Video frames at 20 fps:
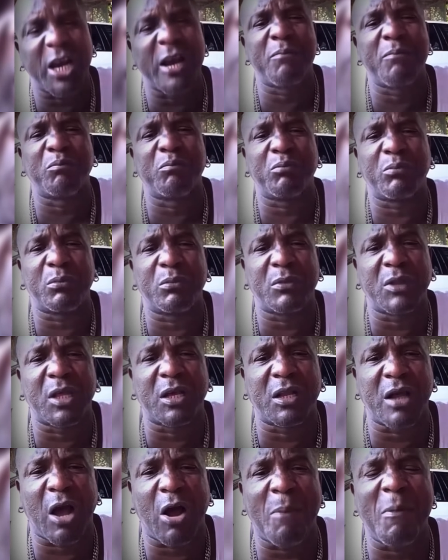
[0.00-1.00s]
them,
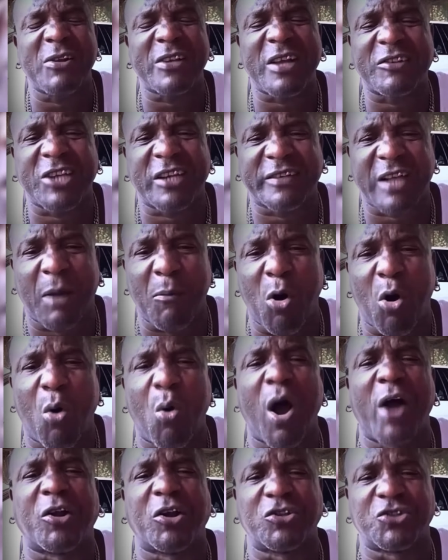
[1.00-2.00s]
I check
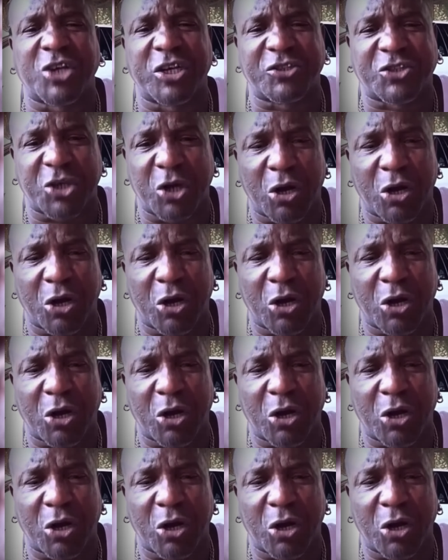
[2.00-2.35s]
about 100